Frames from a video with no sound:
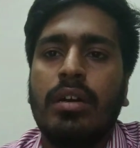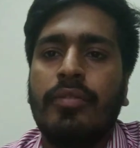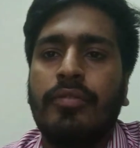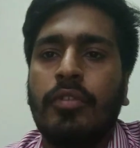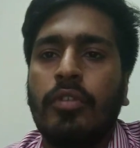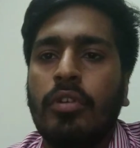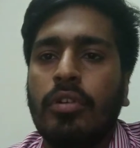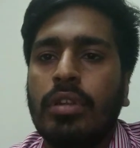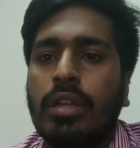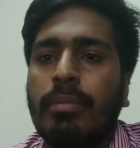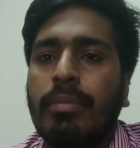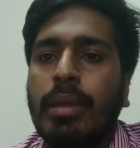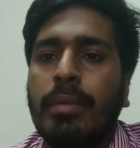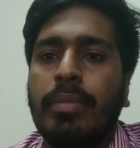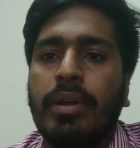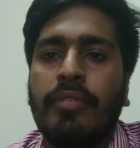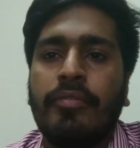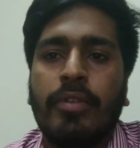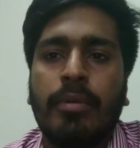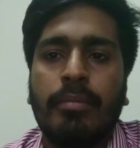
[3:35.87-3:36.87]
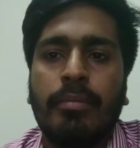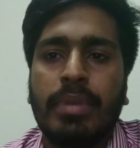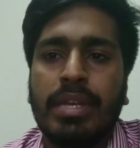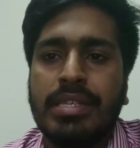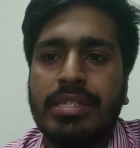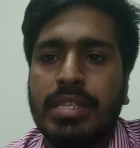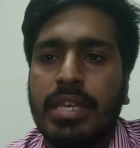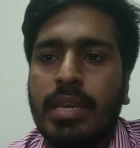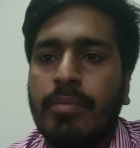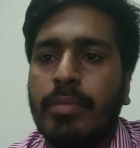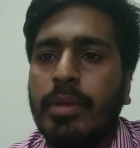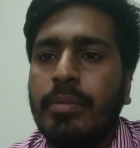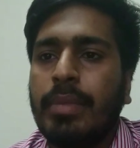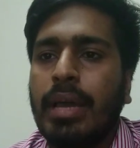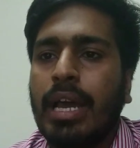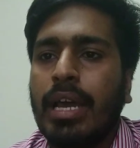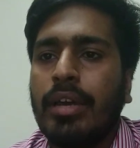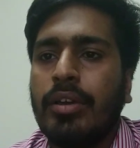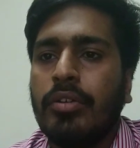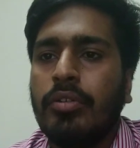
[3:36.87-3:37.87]
for the people from PCMB
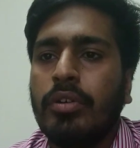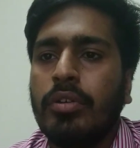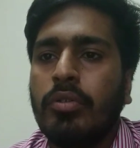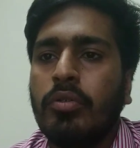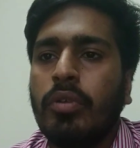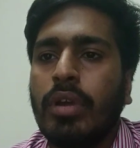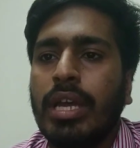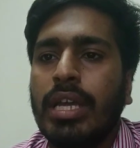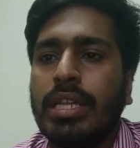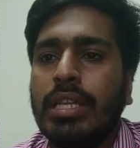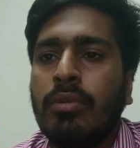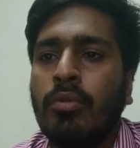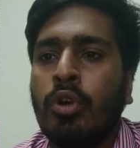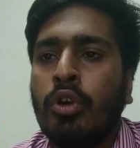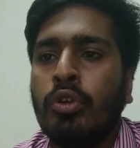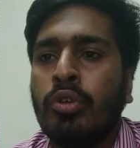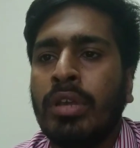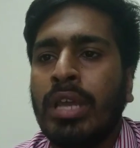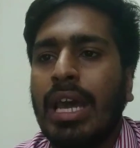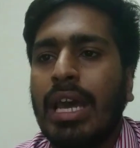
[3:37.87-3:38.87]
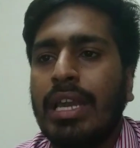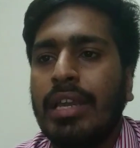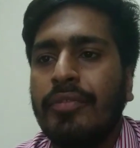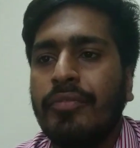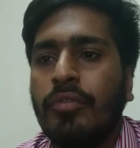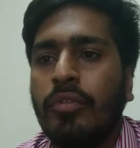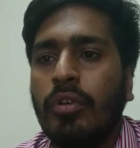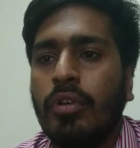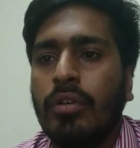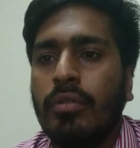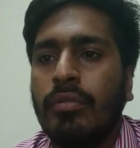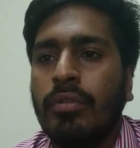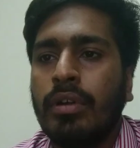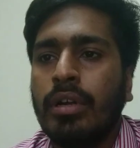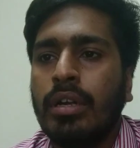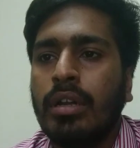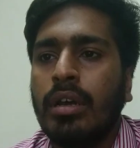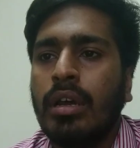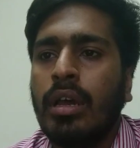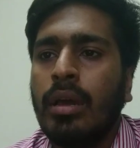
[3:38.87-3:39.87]
background who either want to carry
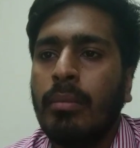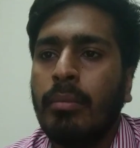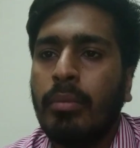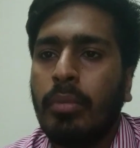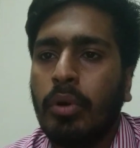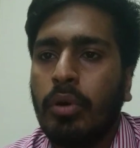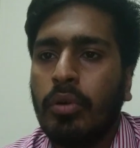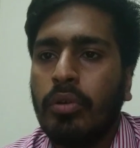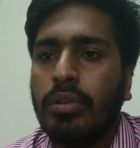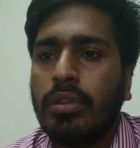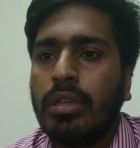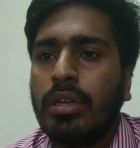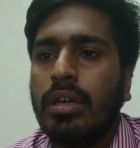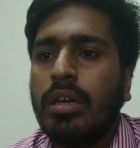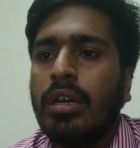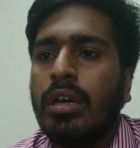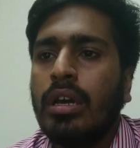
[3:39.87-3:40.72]
forward both